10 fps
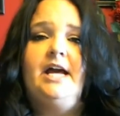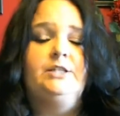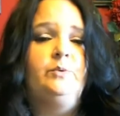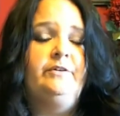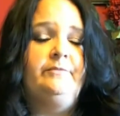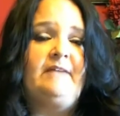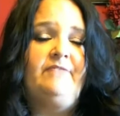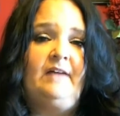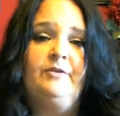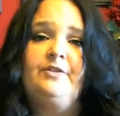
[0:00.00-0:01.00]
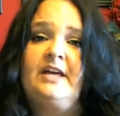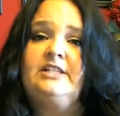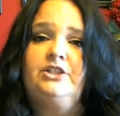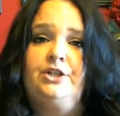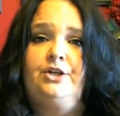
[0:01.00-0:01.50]
It's one of my favorite
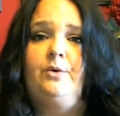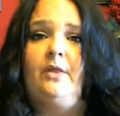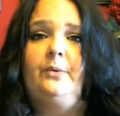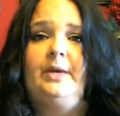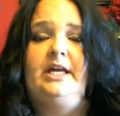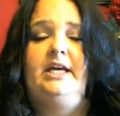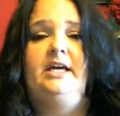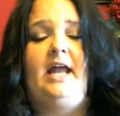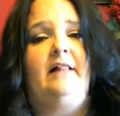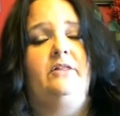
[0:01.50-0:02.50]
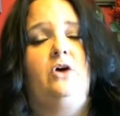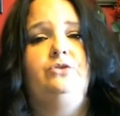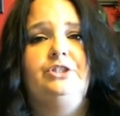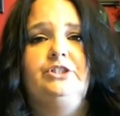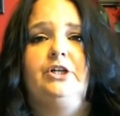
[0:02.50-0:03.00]
things to do on the weekend. I
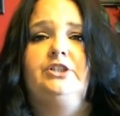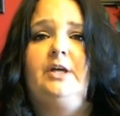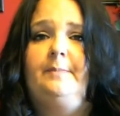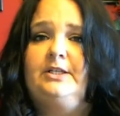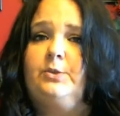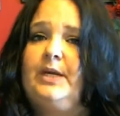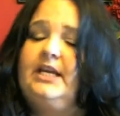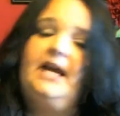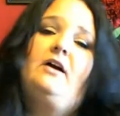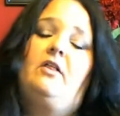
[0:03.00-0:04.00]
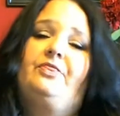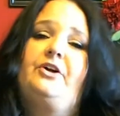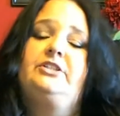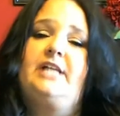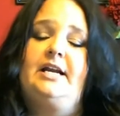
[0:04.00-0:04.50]
load the search up in TweetDeck on
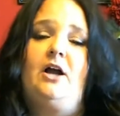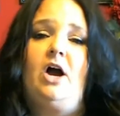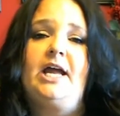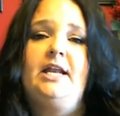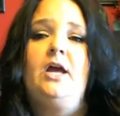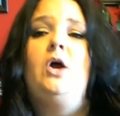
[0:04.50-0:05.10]
Thursday night.